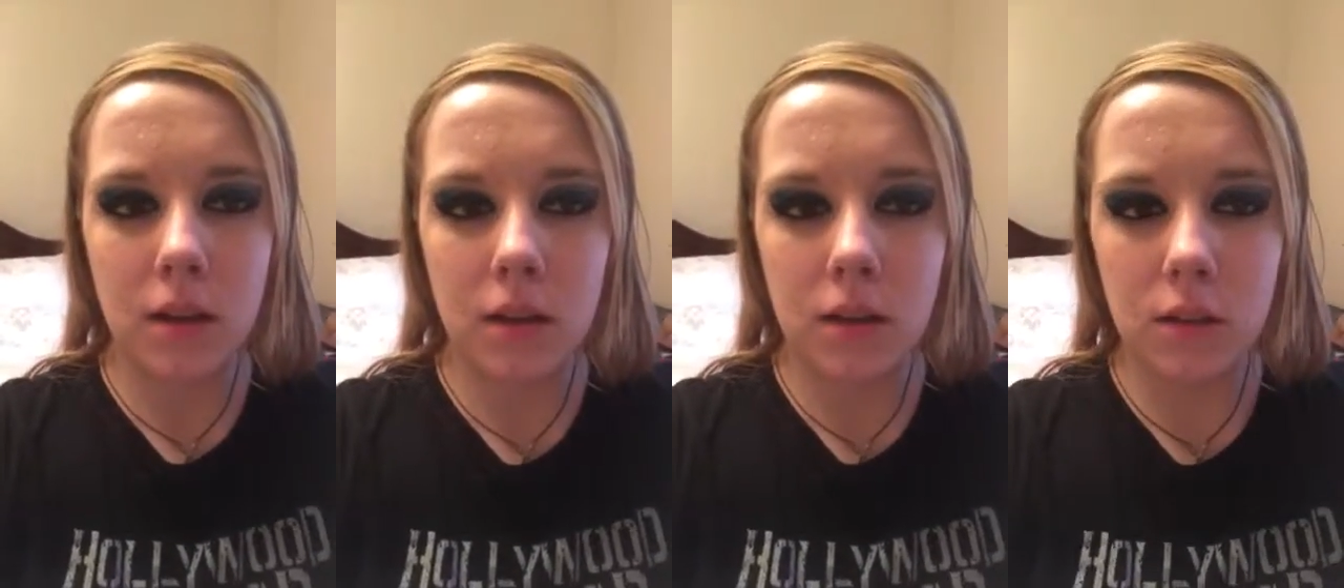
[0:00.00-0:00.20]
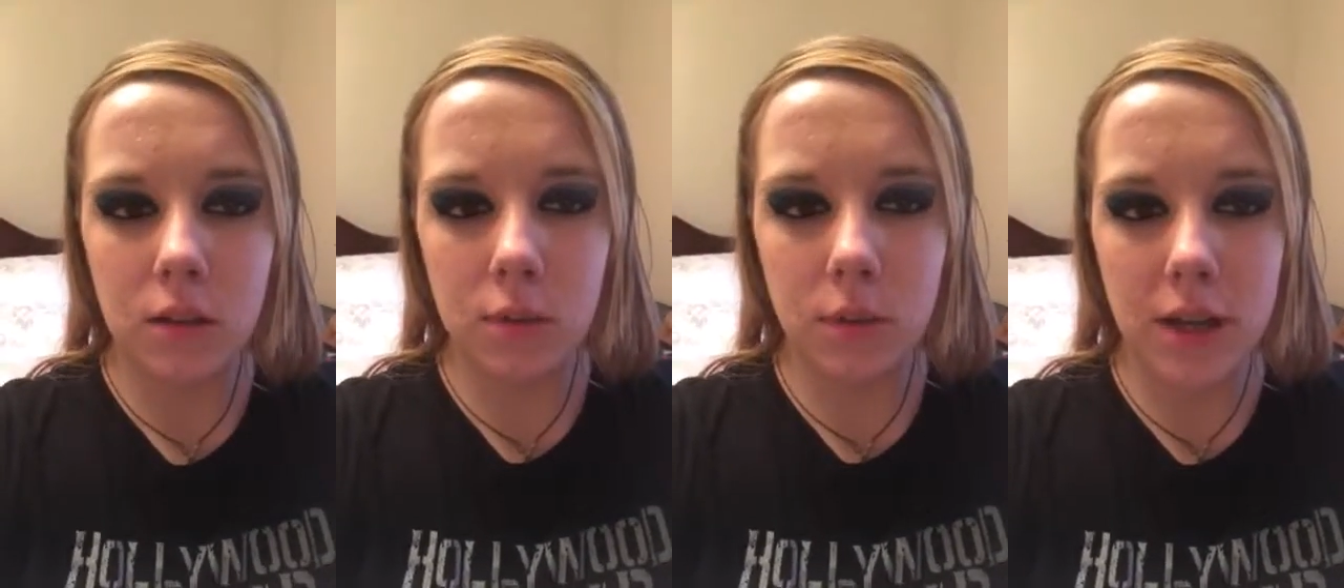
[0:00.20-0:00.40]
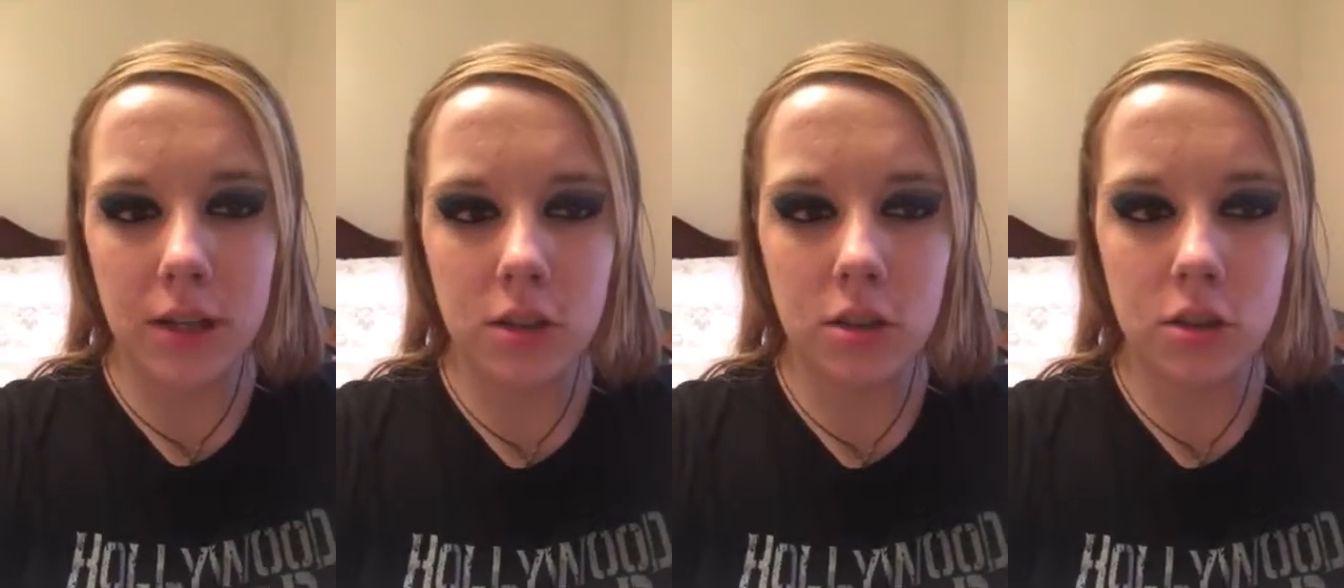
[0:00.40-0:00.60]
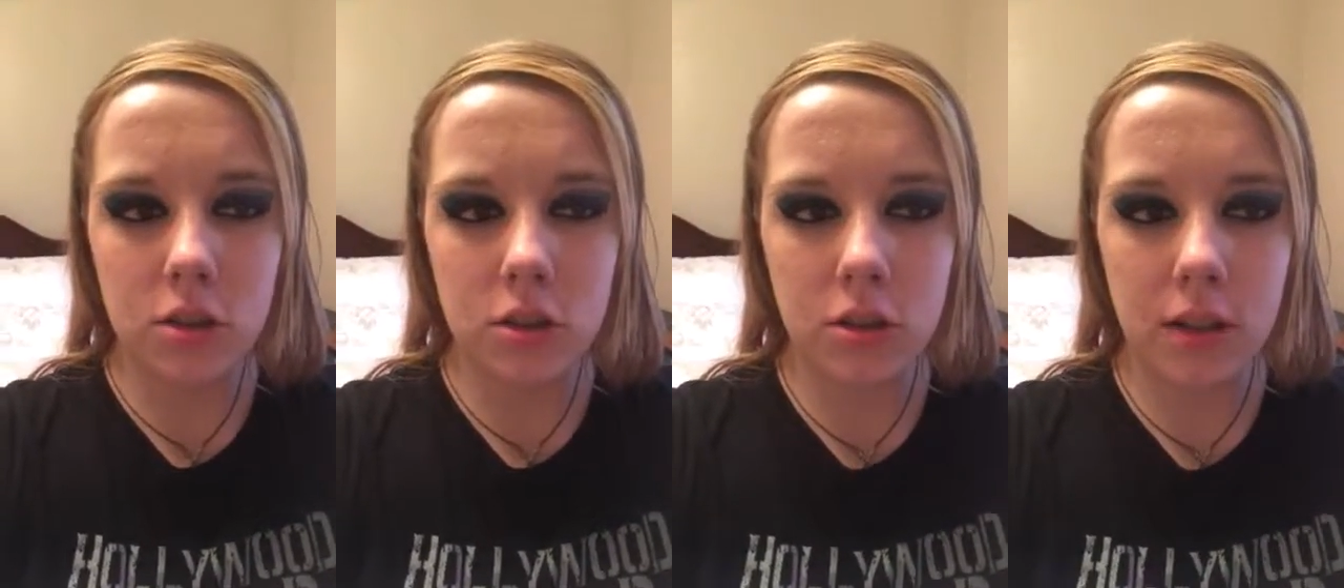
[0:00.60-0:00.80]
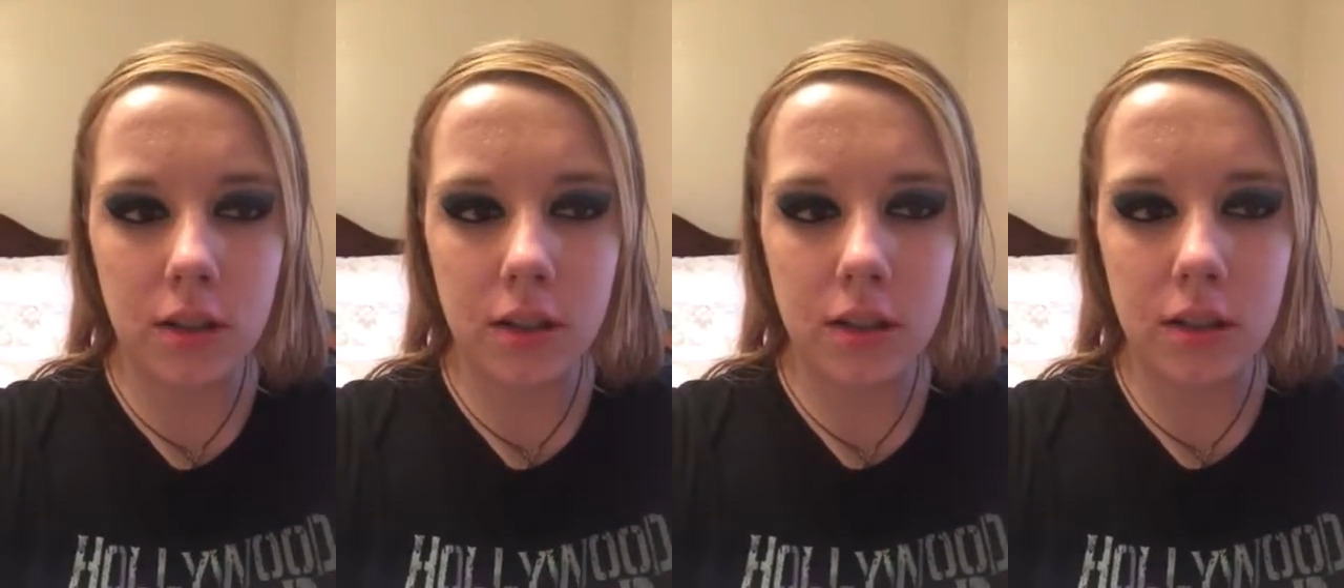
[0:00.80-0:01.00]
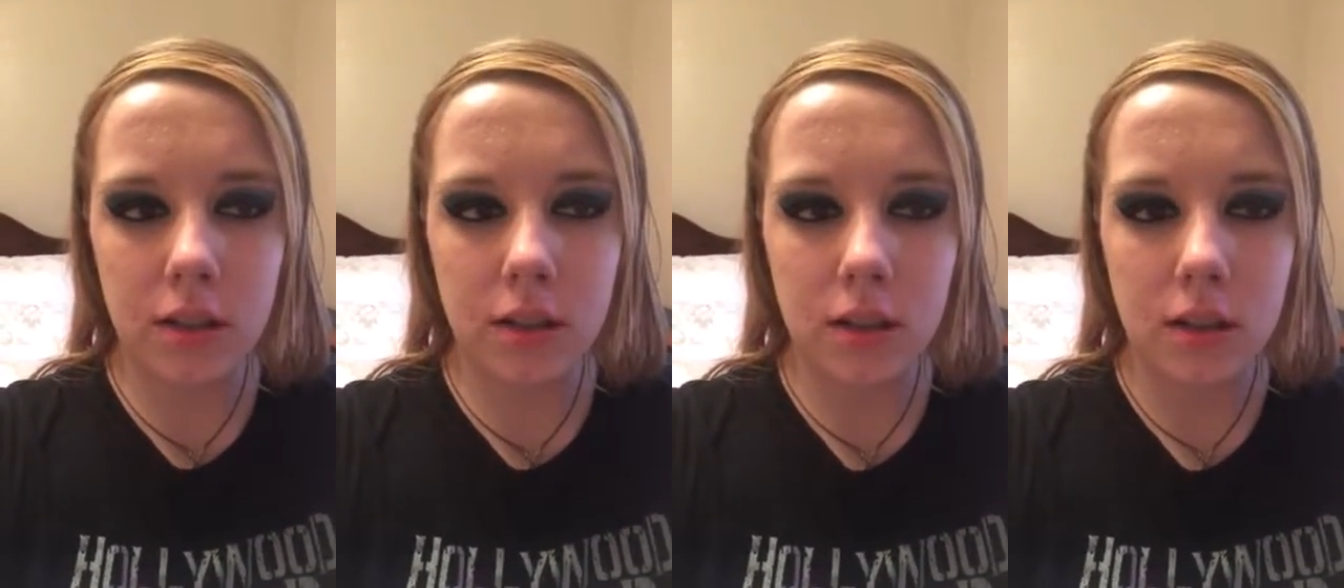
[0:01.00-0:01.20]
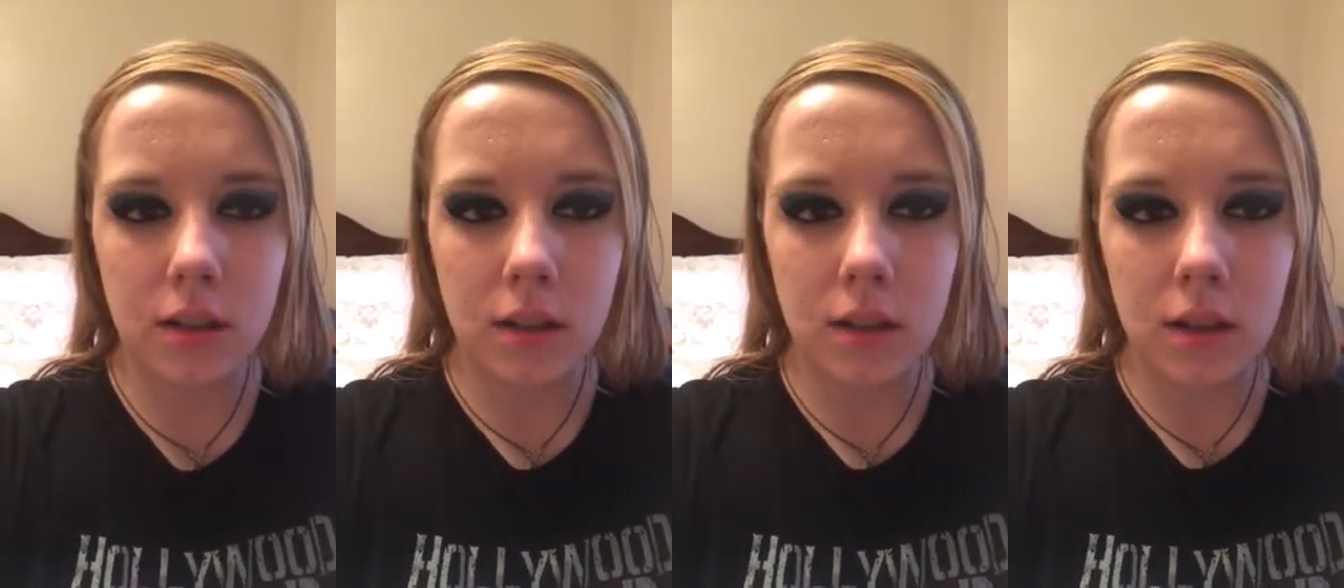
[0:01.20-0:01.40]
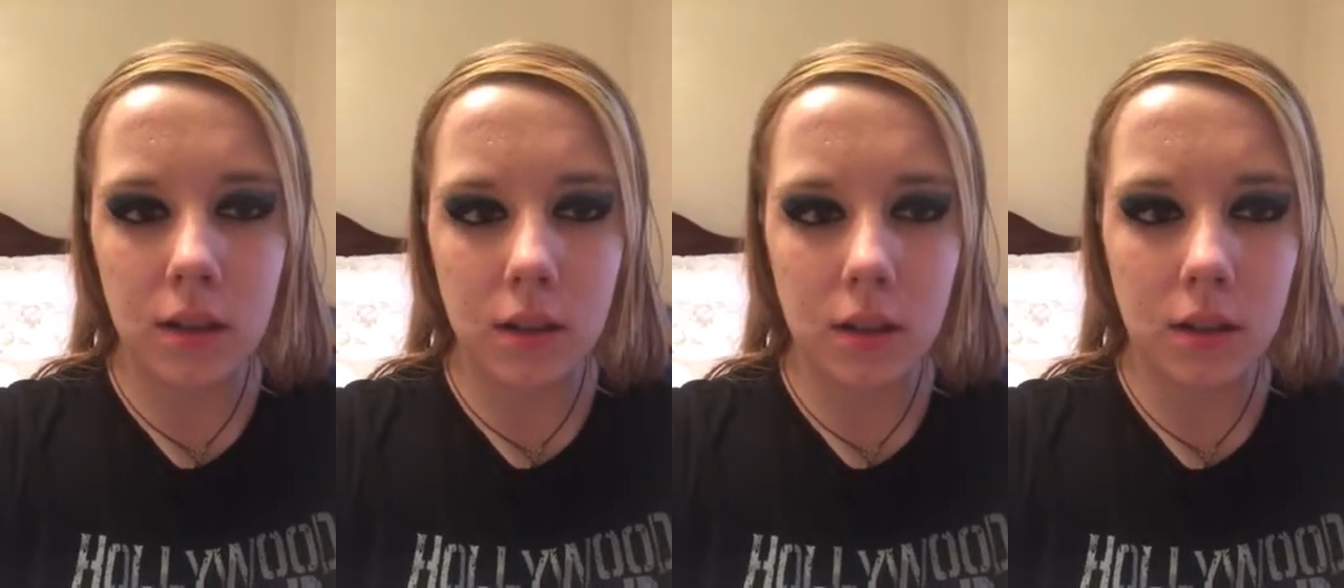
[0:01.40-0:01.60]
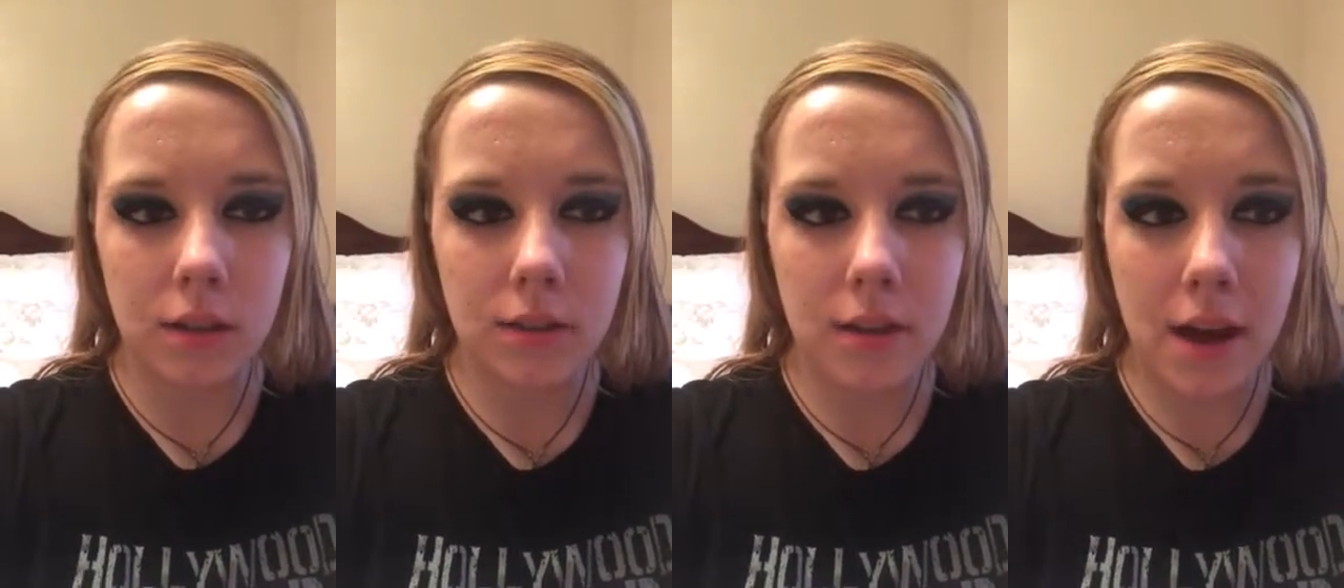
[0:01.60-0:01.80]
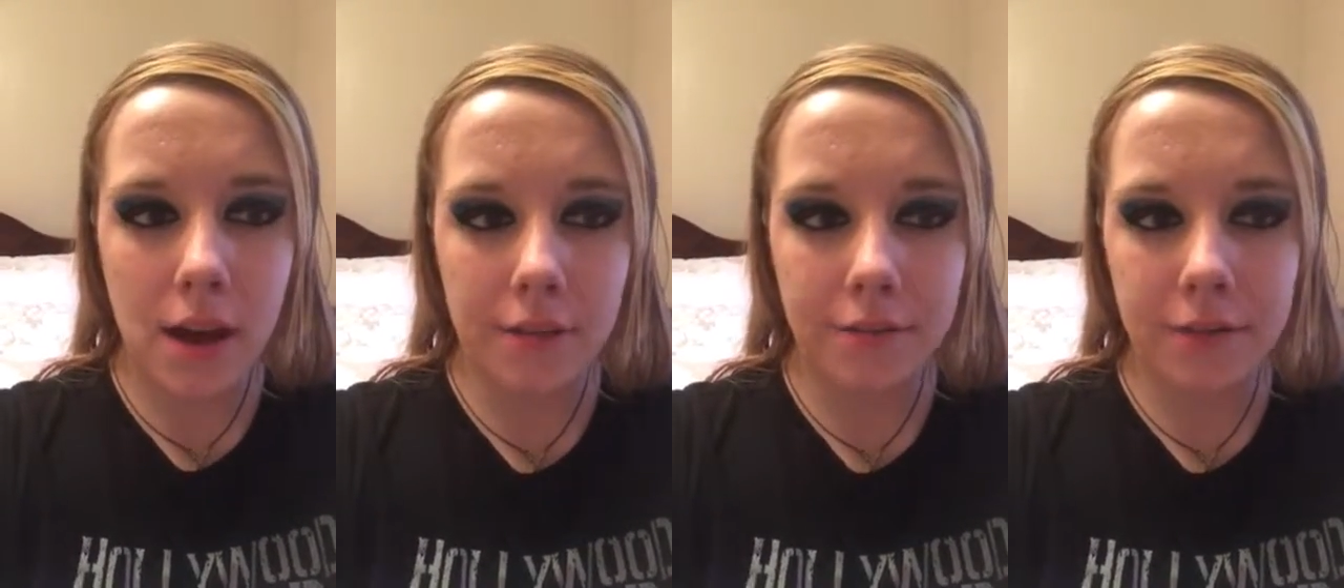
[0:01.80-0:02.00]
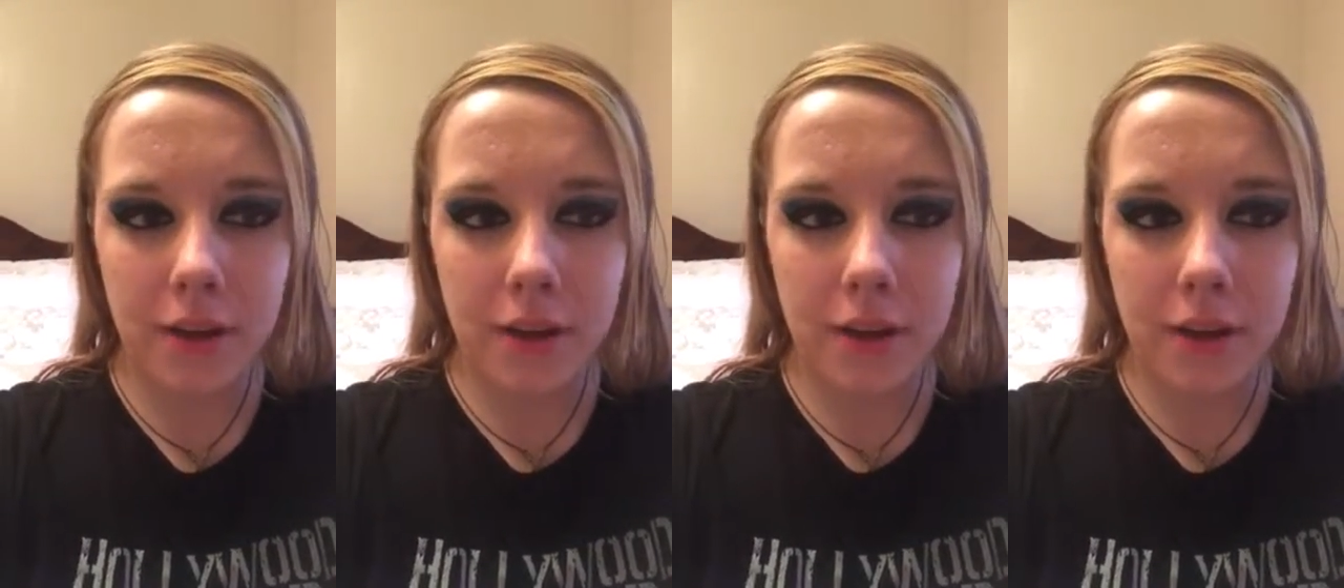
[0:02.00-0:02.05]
The way she treated that